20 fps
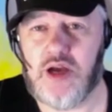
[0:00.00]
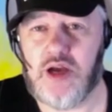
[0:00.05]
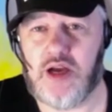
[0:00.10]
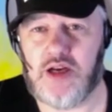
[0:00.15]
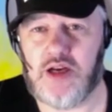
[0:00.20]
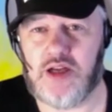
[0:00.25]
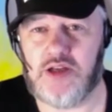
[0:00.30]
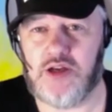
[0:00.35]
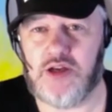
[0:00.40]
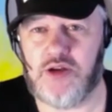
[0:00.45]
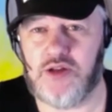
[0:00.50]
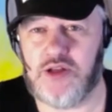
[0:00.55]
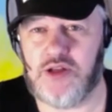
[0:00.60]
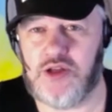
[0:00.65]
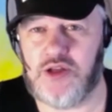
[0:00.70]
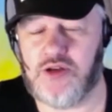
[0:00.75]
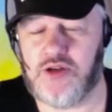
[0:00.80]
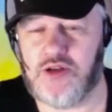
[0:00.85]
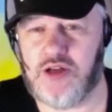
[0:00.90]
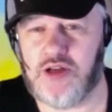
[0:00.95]
and I know that
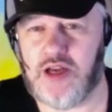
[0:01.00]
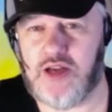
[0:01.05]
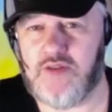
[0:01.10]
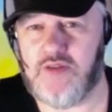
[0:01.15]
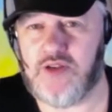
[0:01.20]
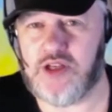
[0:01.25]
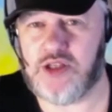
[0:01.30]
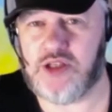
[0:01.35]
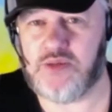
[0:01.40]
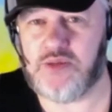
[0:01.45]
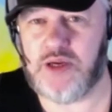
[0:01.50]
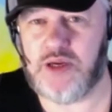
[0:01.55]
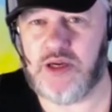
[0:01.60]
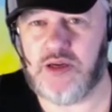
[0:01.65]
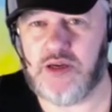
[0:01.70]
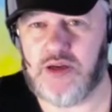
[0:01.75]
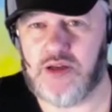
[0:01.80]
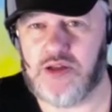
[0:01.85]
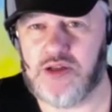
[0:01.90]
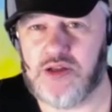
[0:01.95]
you can have
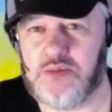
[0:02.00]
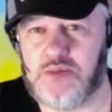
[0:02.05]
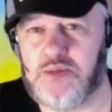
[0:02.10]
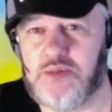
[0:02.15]
experience,